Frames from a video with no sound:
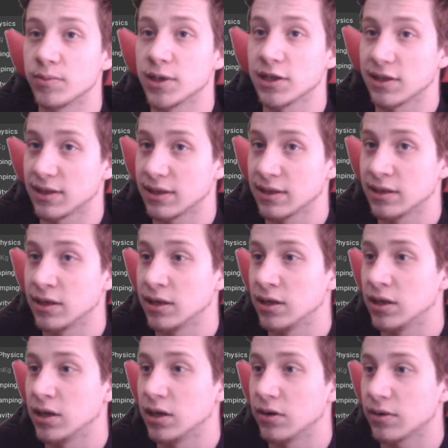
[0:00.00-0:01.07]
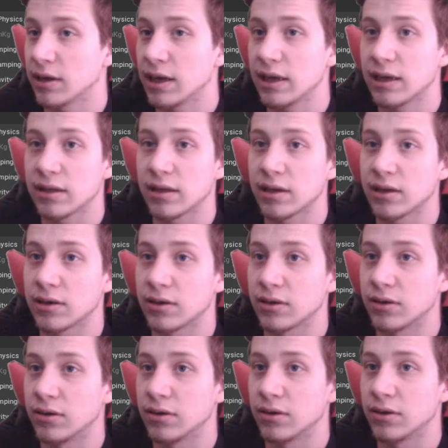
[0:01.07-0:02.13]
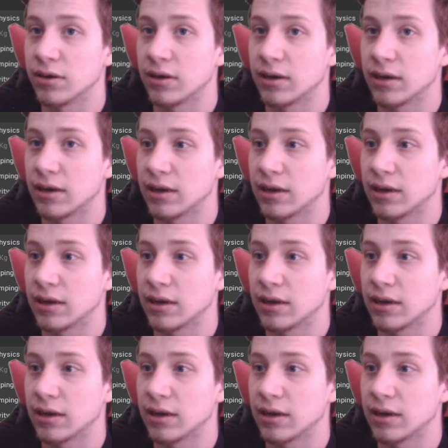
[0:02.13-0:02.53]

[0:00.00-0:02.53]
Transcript: options. Okay, click on